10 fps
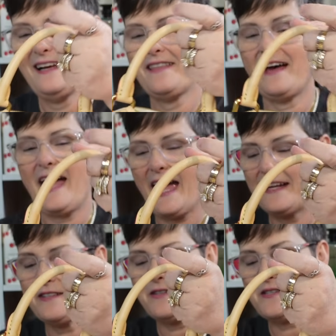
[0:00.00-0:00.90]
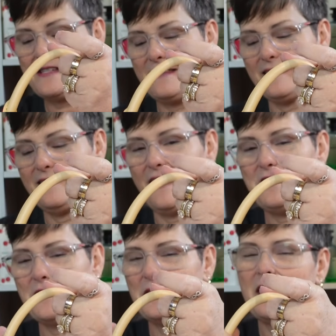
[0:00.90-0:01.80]
the handles and the
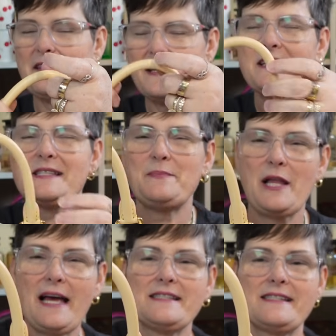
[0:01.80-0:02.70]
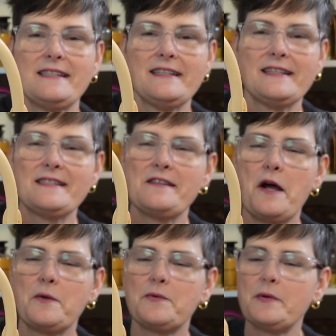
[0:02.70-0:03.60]
leather, I think it's plastic. It's
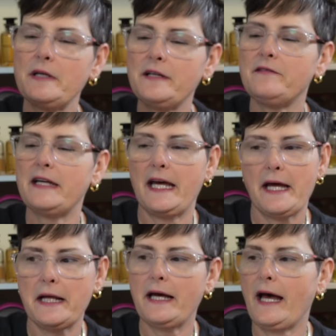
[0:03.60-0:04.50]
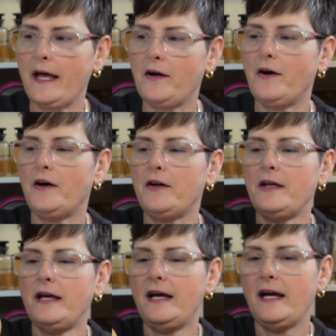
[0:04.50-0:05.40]
not really Vachetta at all.
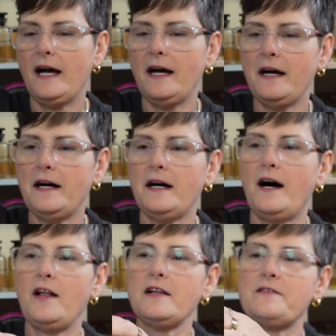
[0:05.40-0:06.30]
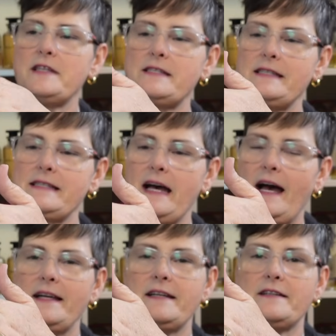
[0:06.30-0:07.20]
All of this is
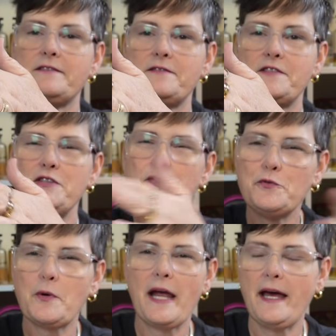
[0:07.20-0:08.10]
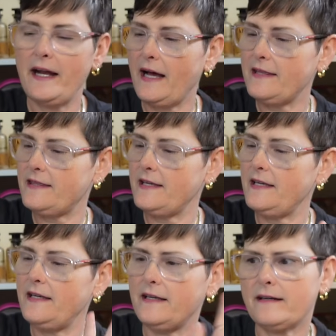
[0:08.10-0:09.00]
kind of too red, I
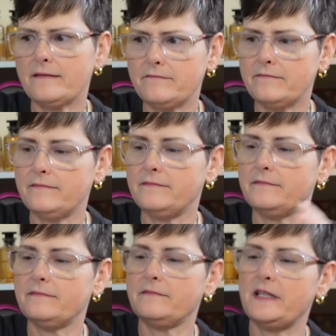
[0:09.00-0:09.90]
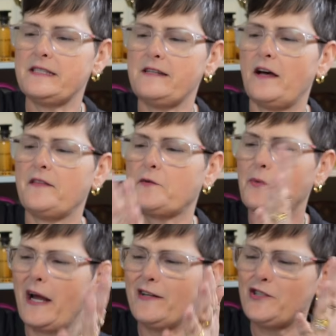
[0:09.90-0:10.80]
think. It's not the
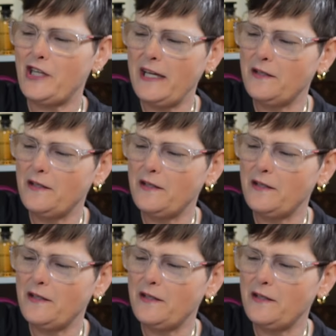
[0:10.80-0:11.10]
right shade